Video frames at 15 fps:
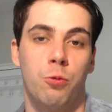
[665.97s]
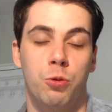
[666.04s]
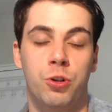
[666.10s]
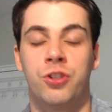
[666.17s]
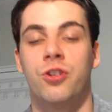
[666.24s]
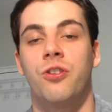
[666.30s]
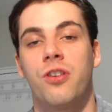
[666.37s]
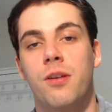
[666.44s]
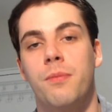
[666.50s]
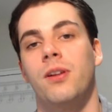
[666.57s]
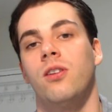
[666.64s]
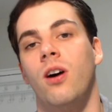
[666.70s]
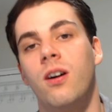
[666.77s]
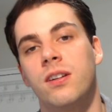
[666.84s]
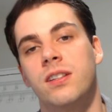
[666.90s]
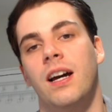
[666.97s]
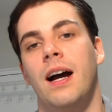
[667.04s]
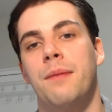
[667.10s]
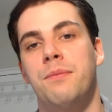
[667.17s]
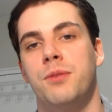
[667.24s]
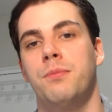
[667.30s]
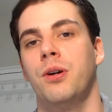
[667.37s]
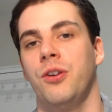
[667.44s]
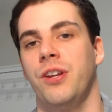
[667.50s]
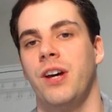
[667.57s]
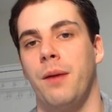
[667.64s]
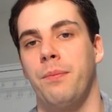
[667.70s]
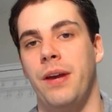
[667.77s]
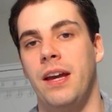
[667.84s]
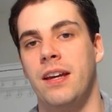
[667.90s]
which took them a long time to build up.